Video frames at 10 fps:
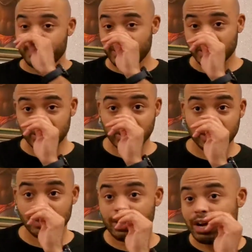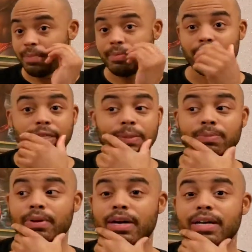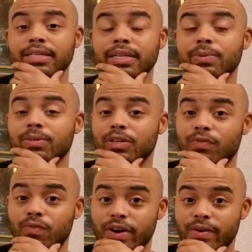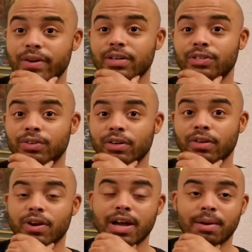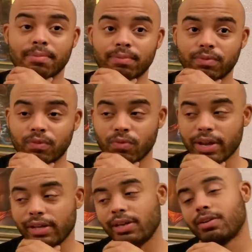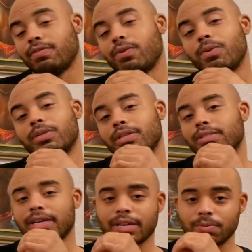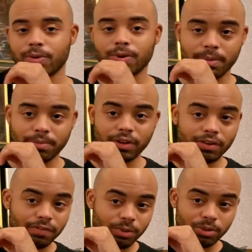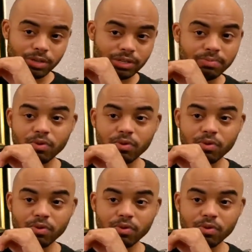this trailer caught me by surprise. It was a very good trailer. I'm greatly looking forward to the second one. I'm looking forward to this